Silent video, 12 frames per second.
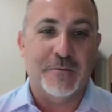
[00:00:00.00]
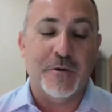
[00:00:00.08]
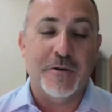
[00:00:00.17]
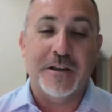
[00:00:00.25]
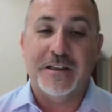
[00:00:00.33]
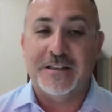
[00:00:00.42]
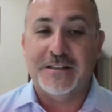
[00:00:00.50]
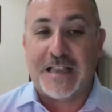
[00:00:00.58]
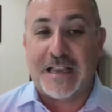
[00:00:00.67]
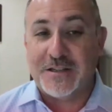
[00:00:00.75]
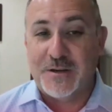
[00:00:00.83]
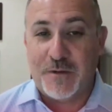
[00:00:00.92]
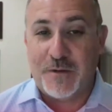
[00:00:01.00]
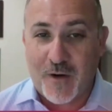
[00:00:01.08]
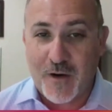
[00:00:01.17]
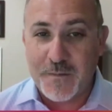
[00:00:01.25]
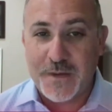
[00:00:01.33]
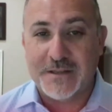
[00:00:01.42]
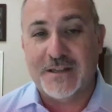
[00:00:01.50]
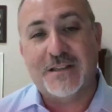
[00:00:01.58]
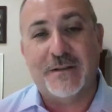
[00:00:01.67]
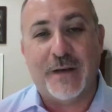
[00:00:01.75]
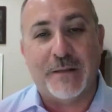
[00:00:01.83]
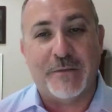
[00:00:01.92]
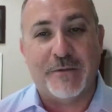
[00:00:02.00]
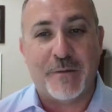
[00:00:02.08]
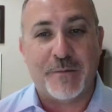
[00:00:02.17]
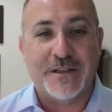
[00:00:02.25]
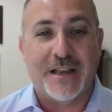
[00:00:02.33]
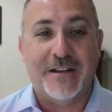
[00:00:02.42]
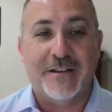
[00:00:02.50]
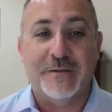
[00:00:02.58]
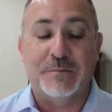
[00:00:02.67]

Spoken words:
Maria is actually one of our business development representatives,